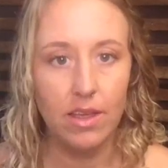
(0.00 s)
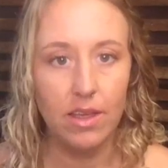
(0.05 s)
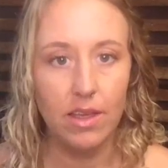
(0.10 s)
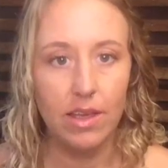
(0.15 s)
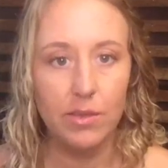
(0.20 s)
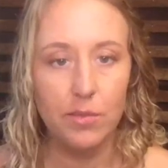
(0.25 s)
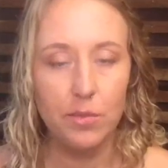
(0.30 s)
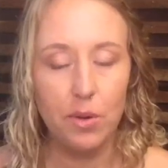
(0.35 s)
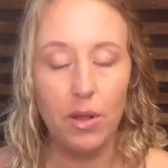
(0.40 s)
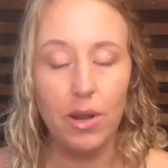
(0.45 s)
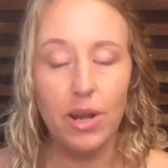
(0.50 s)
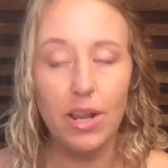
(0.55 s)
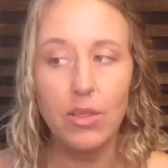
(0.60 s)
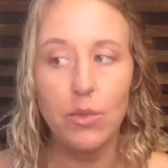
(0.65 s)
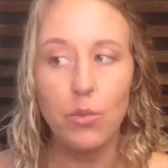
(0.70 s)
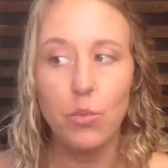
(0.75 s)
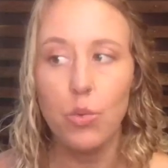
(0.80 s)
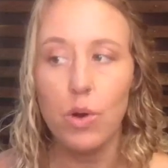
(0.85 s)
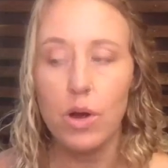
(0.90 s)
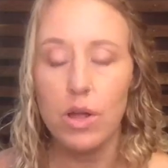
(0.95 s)
it's probably the
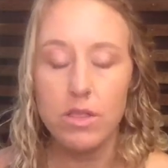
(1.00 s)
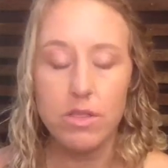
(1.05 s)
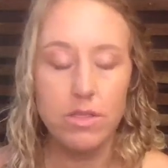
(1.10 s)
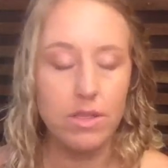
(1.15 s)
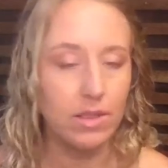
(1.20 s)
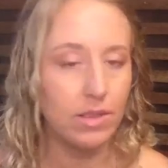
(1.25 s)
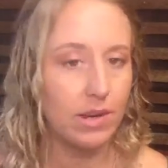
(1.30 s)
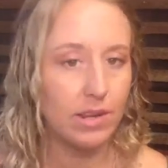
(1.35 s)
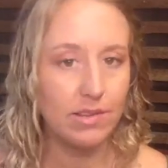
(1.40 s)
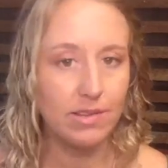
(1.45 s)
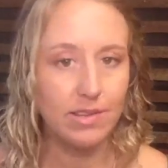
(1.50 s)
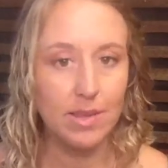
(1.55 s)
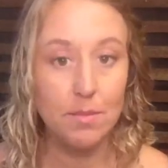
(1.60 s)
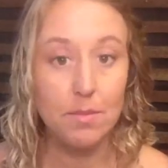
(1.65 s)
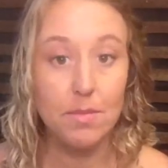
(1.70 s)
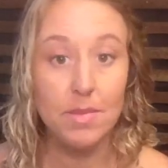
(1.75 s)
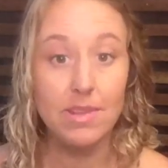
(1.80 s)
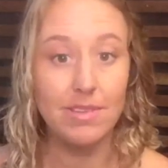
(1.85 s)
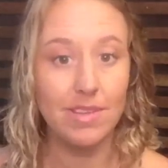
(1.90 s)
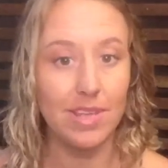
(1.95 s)
one thing that I see
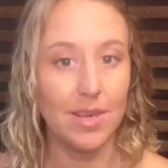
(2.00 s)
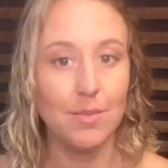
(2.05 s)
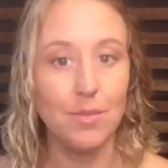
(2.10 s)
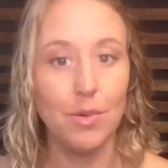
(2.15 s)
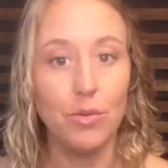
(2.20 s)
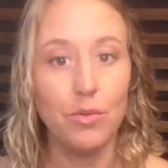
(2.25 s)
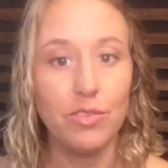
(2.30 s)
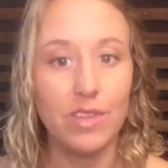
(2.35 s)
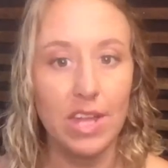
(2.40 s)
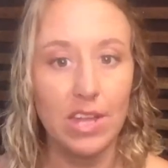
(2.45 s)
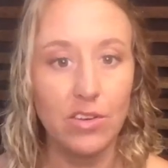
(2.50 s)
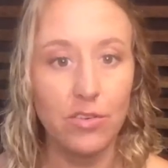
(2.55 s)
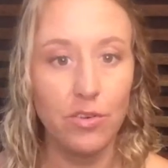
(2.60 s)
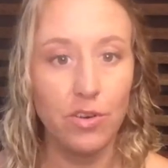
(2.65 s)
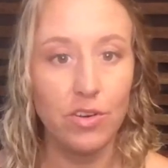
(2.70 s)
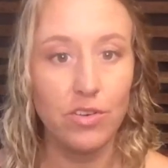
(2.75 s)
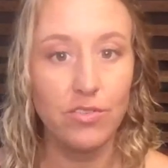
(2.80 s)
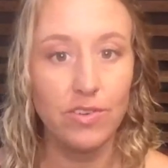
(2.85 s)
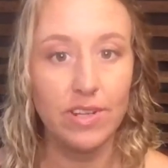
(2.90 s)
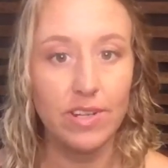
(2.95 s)
missing in most Tantra
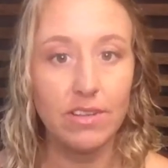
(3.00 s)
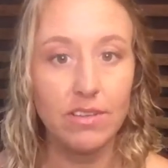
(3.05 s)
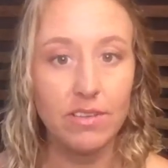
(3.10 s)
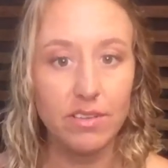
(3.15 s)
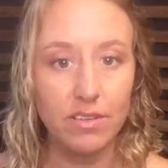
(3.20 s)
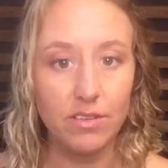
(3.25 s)
retreats,